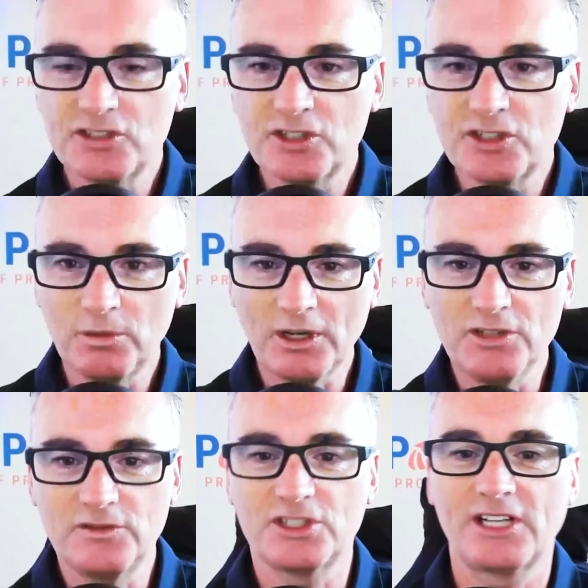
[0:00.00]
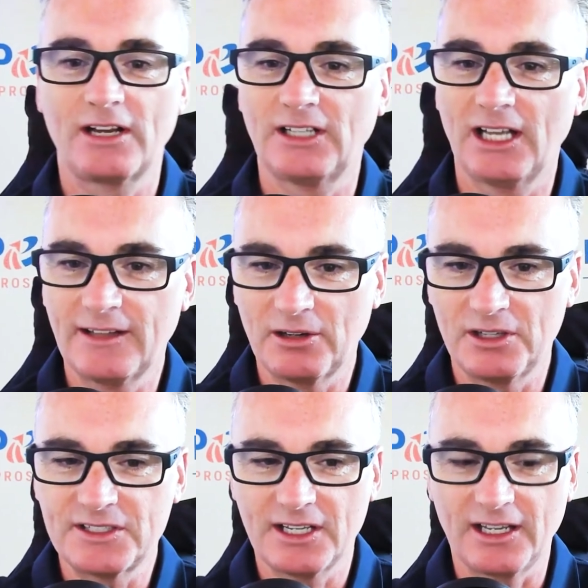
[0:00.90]
so what you've just outlined there
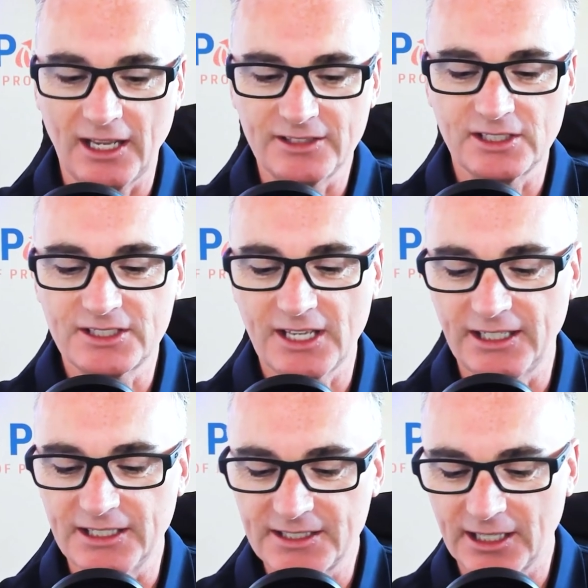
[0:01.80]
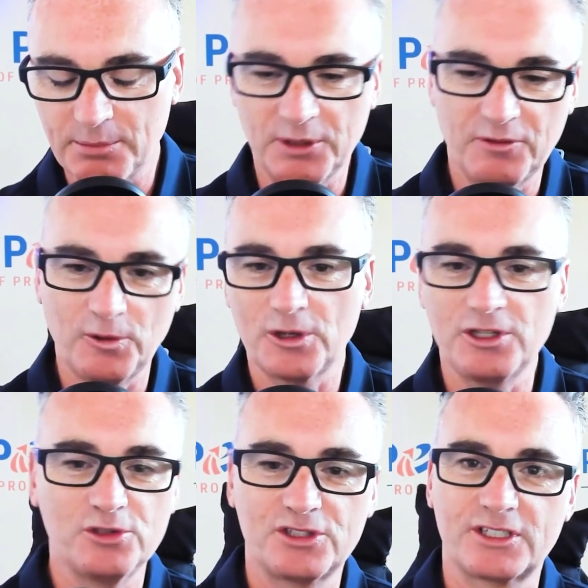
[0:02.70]
is uh, as you said is like before
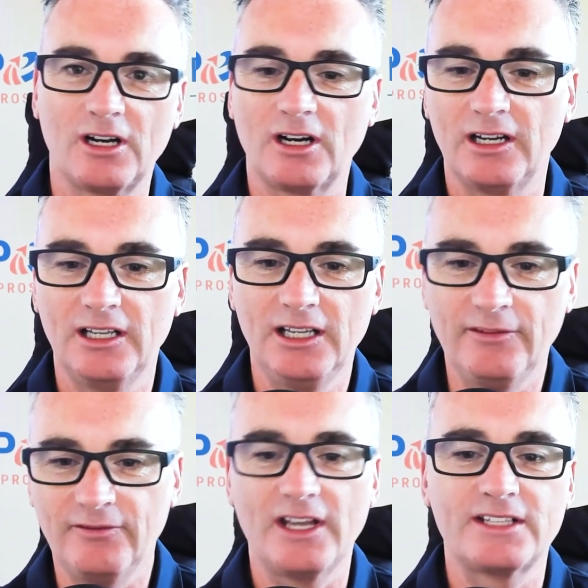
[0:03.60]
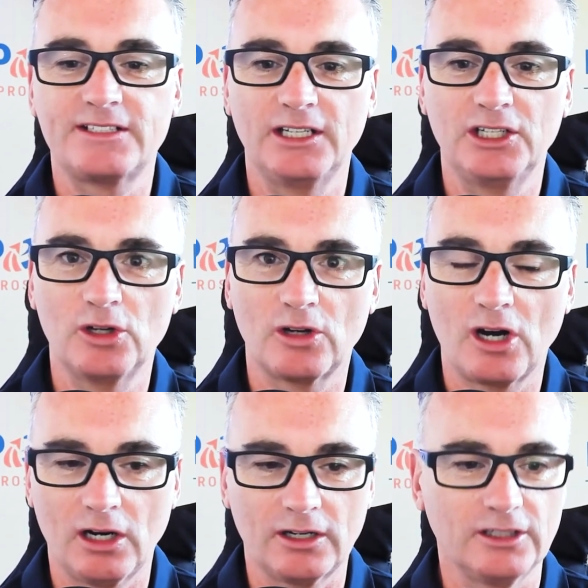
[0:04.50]
you start investing your
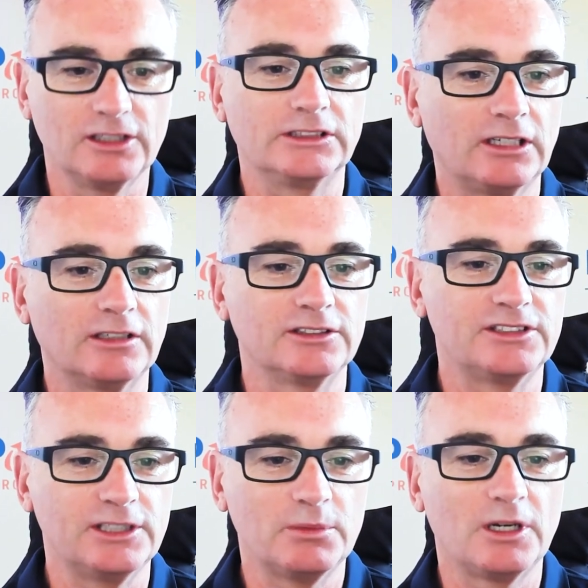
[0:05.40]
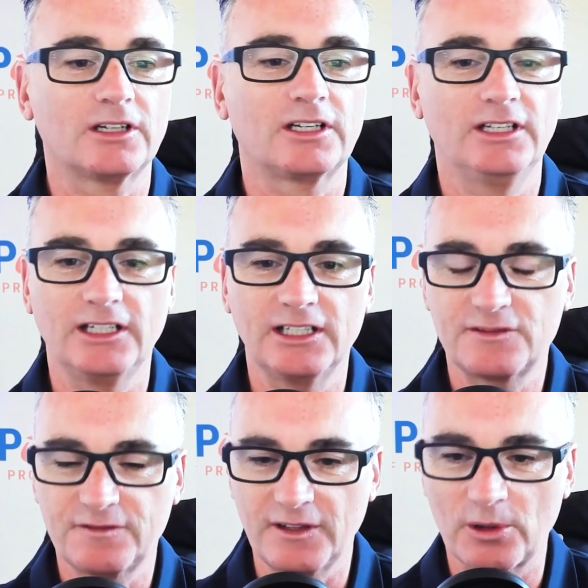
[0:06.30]
hard-earned dollars in marketing
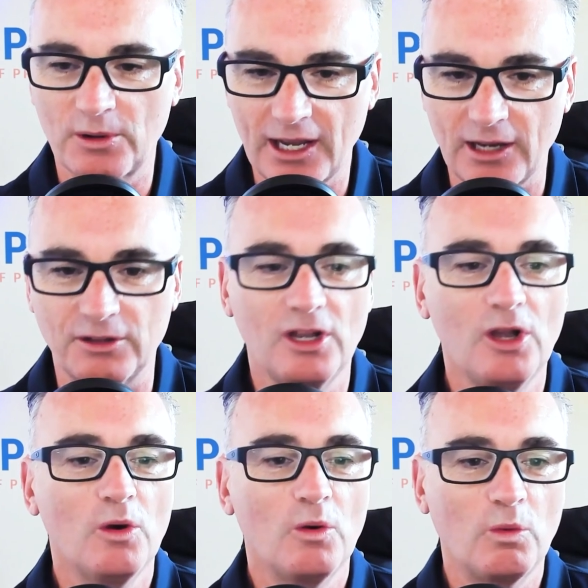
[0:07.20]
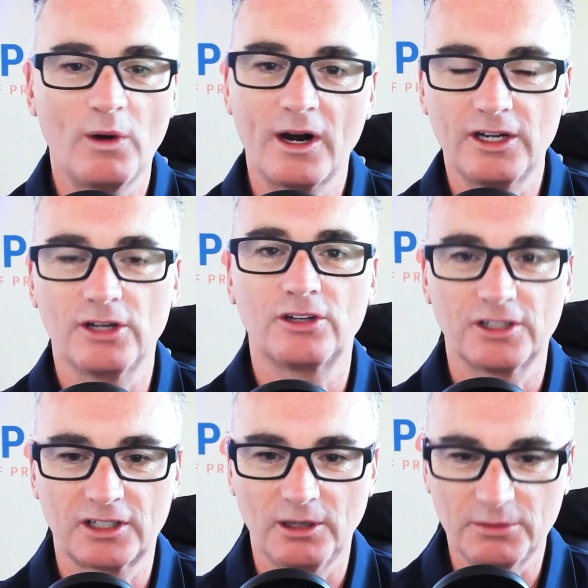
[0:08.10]
is figure out where you're
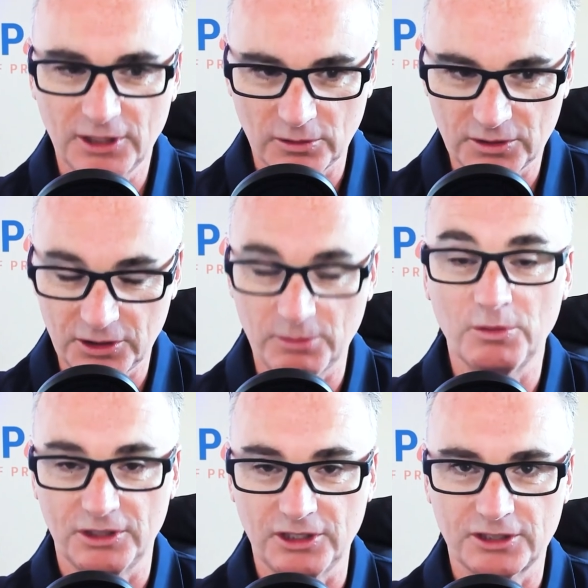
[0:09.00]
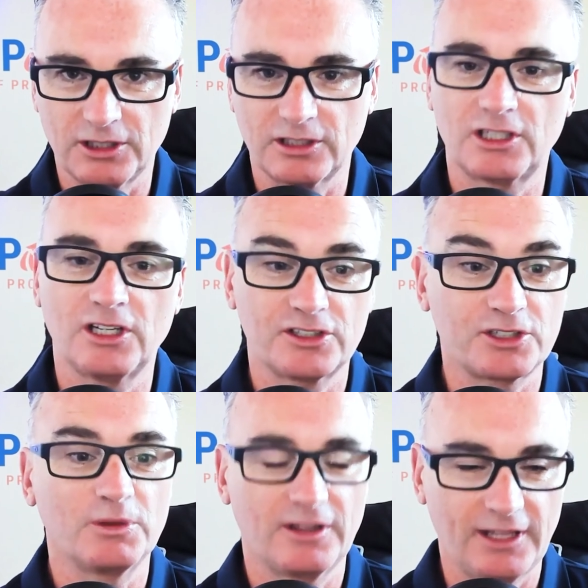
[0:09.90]
going to come you know number one your target
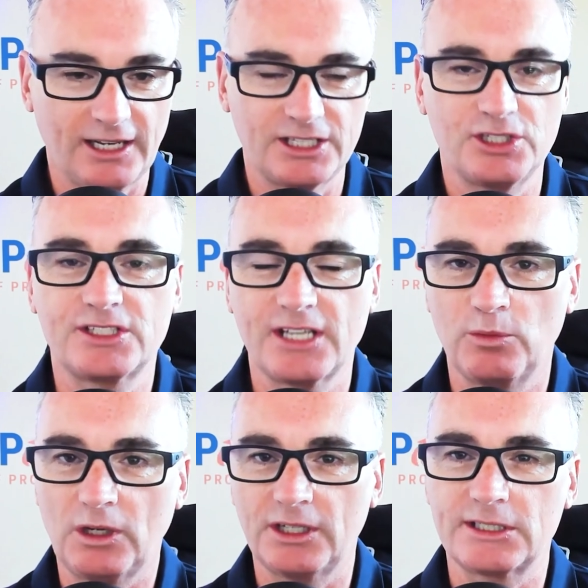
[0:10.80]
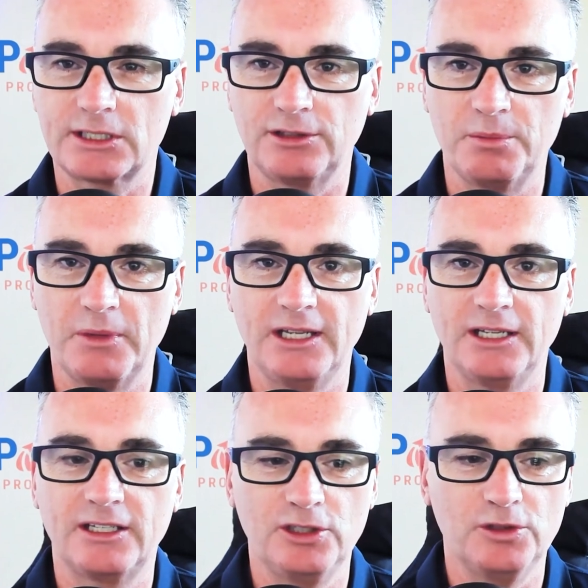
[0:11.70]
customer and then as you said what is going to
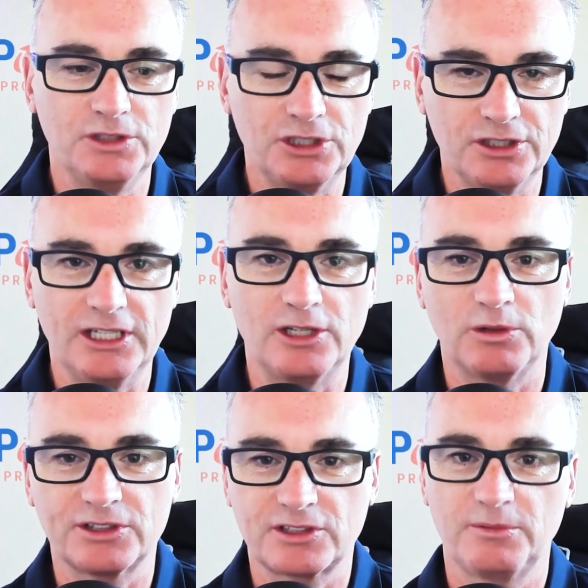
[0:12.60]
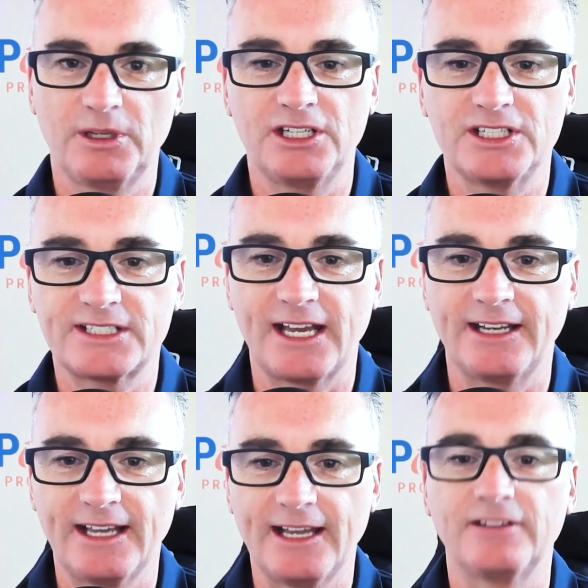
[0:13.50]
make you unique what's going to make you
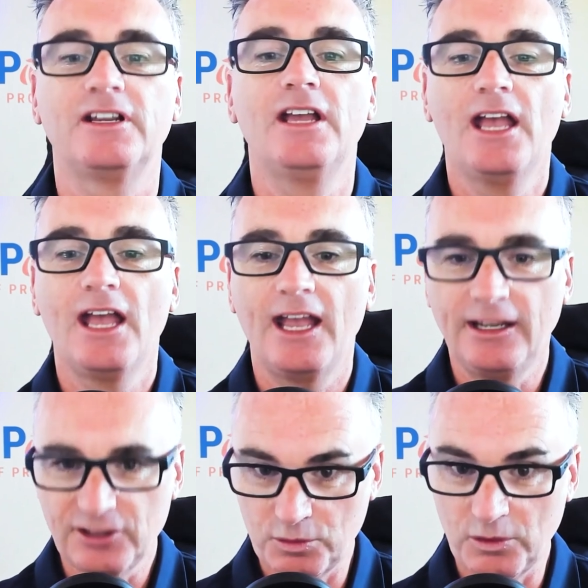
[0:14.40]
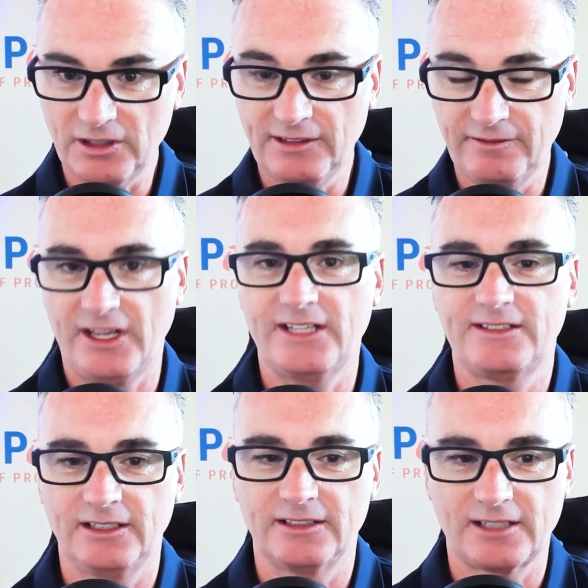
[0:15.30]
stand out and it's worth
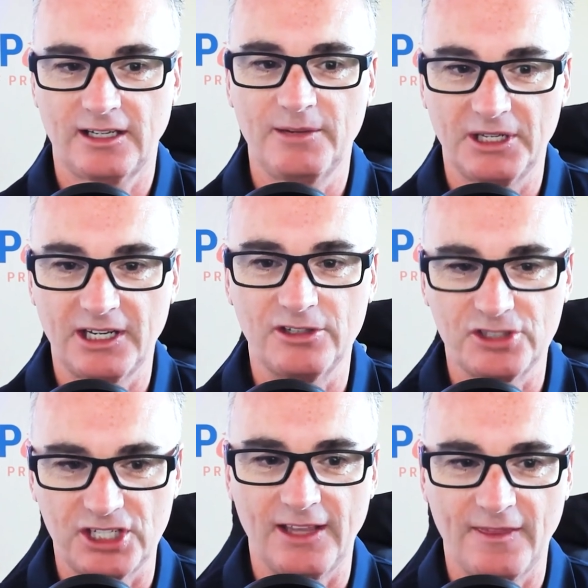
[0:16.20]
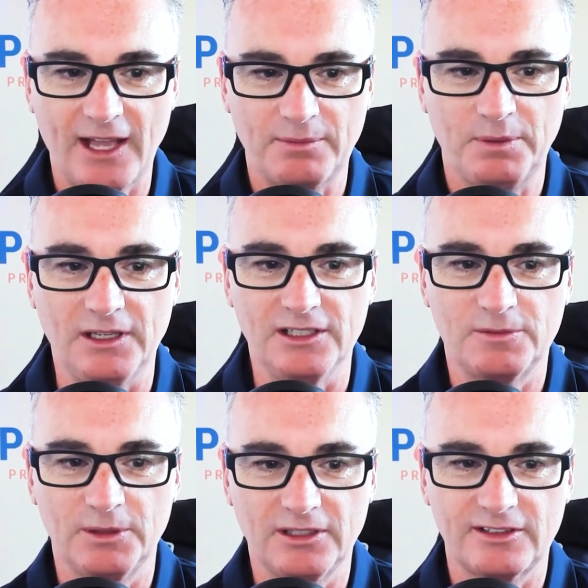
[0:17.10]
investing time and energy in that
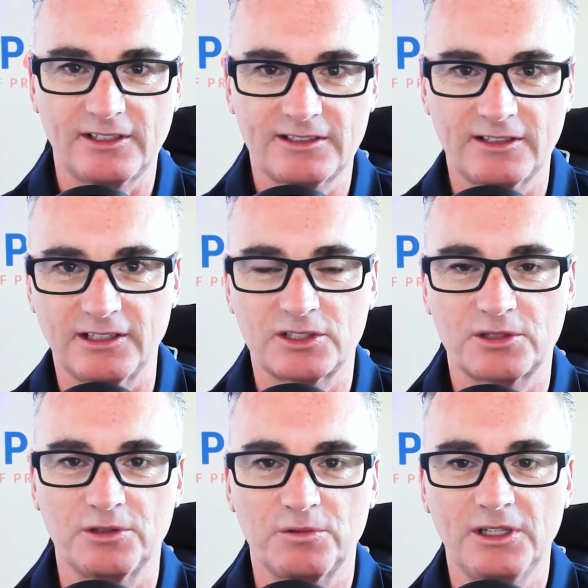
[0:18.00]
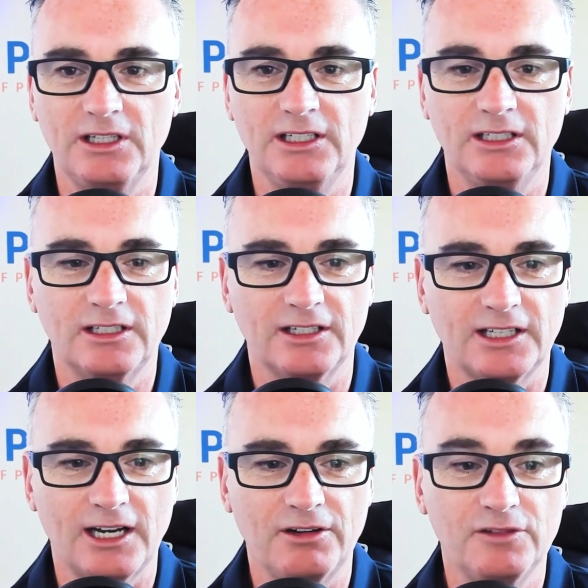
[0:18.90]
piece because that's the thing that's going to really kind
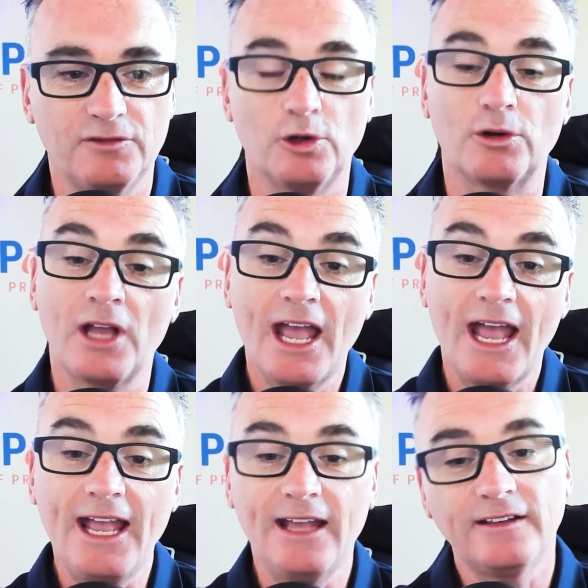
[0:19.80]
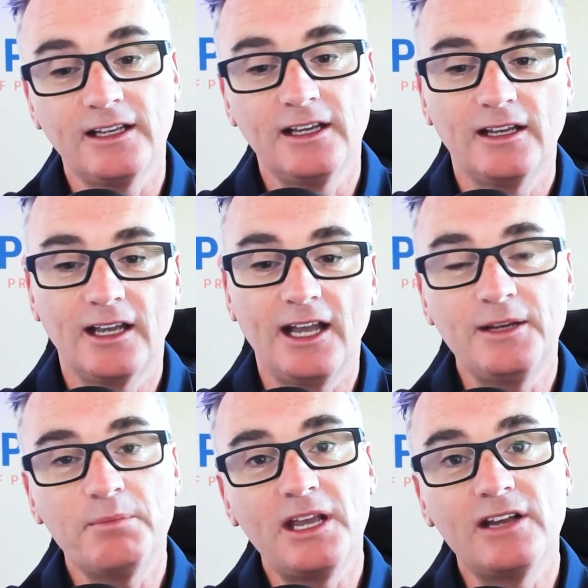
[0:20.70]
of carry you forward and and
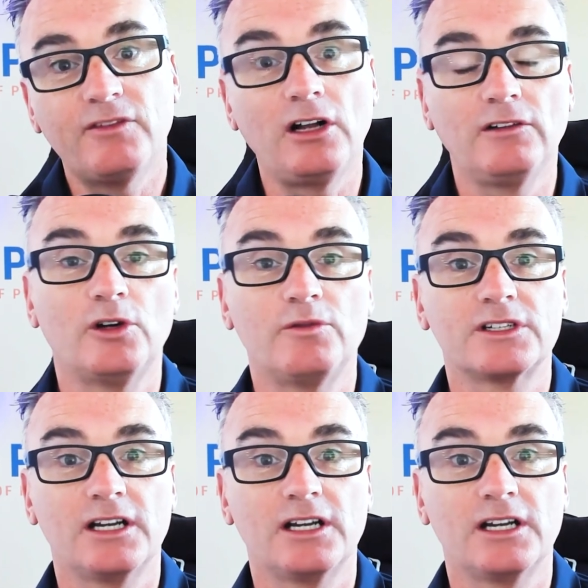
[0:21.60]
it may evolve over